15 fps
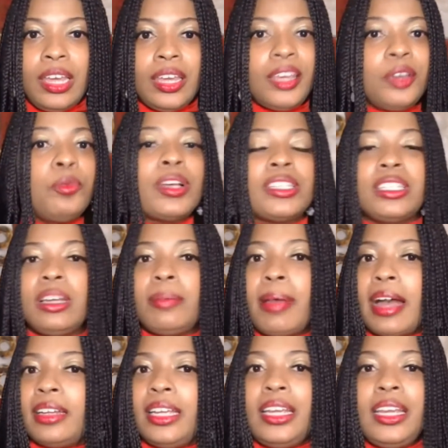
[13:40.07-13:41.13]
It wasn't
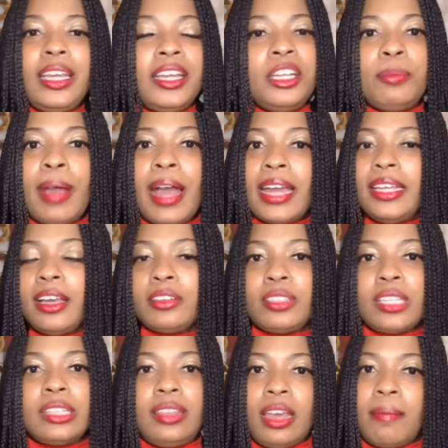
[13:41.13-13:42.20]
about anybody else
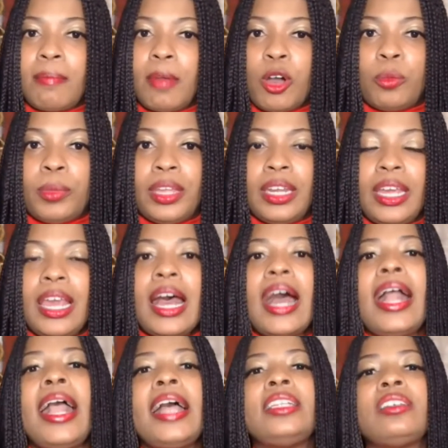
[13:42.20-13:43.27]
at that moment.
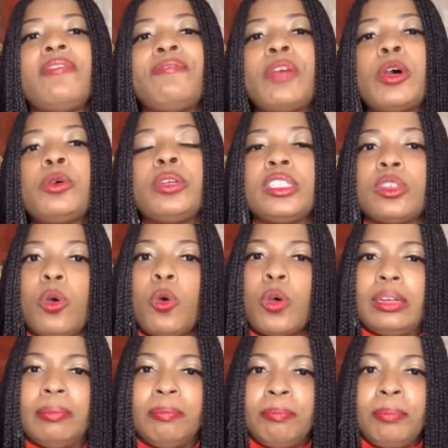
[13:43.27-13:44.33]
I had to focus
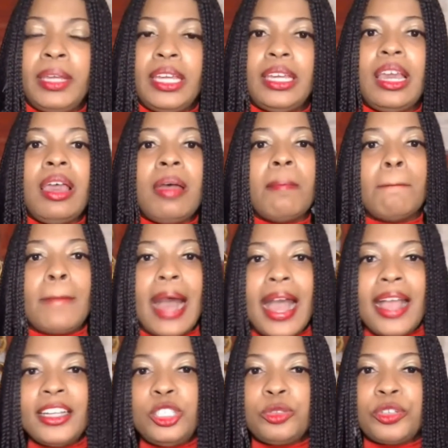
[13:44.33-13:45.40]
on me,
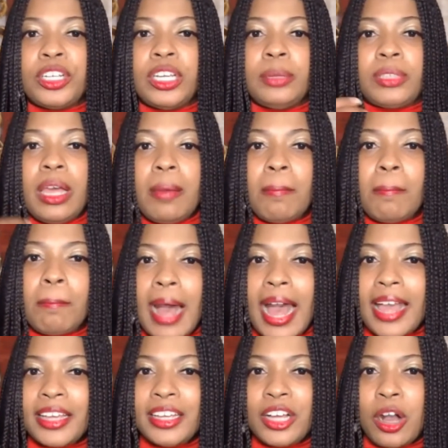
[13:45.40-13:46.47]
my dreams,
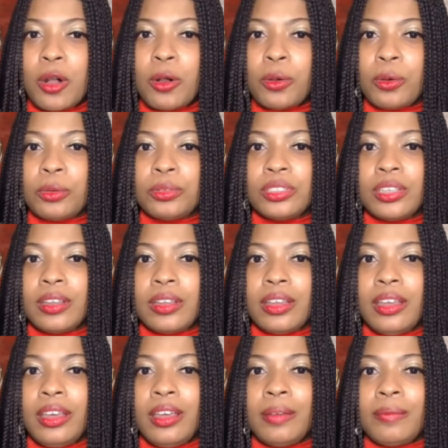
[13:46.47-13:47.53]
my goals.
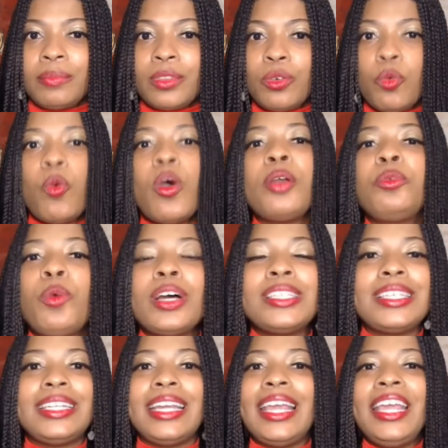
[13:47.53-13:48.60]
What
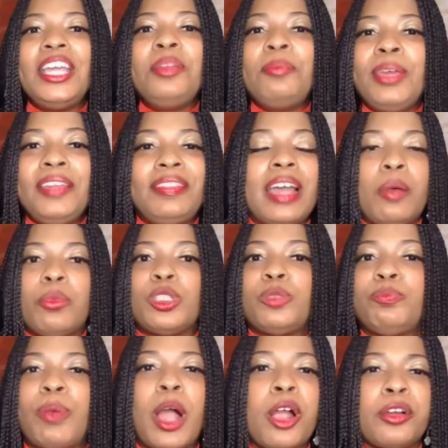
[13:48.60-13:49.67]
was it in me that was
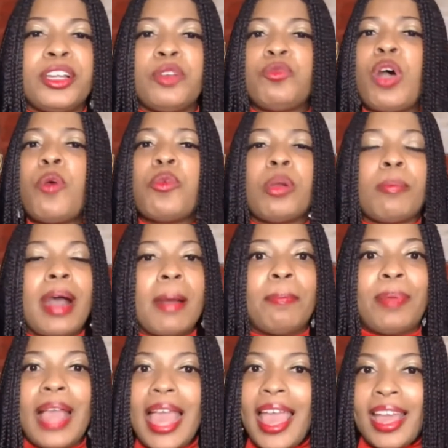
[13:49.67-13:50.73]
burning? What were my
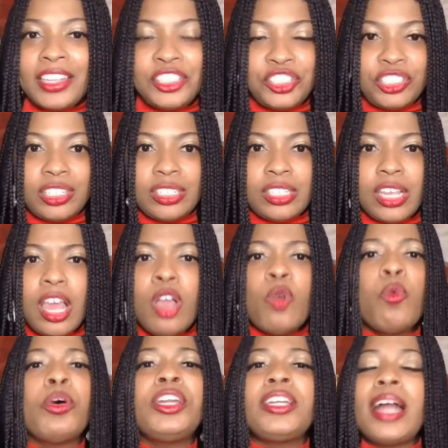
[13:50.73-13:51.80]
passions?
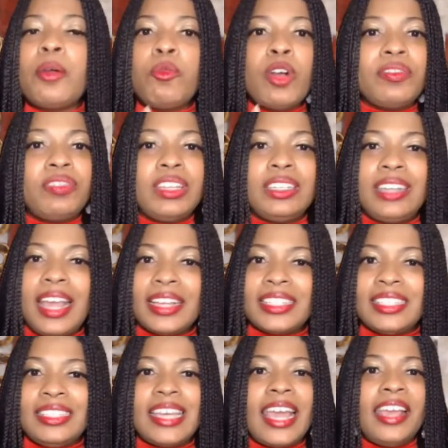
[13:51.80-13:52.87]
What did I want the
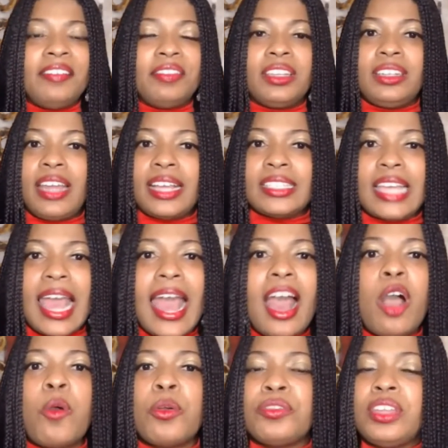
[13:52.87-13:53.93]
next day, the next
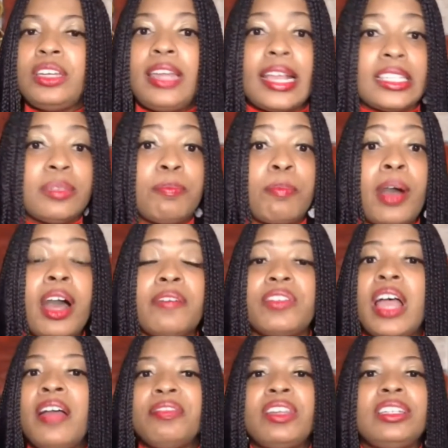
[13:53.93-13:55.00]
hour, the next
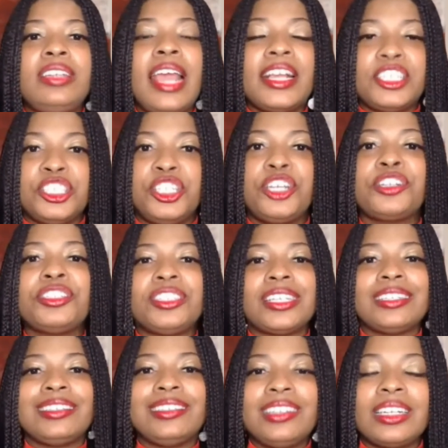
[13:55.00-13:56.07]
month, the next year
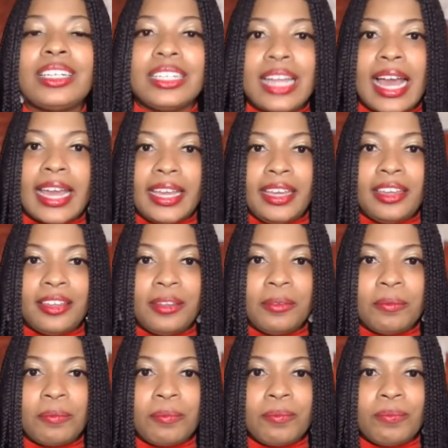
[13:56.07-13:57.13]
to look like?
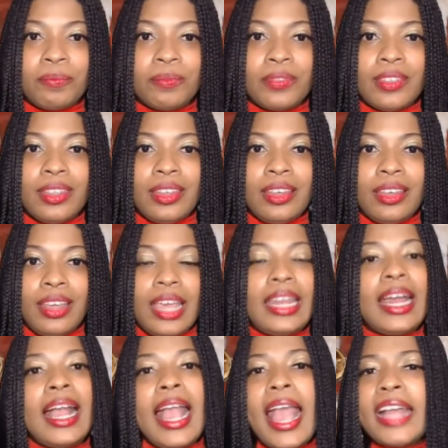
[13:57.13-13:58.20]
And
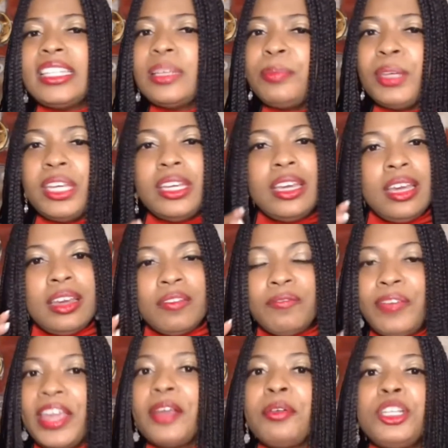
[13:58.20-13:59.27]
I had to be
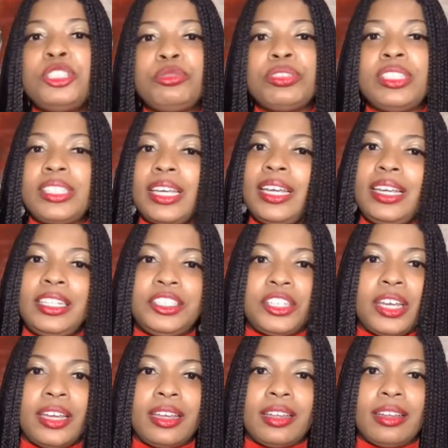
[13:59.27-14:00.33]
very
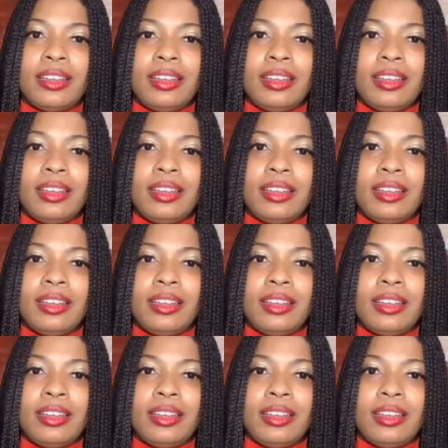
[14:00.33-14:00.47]
strategic.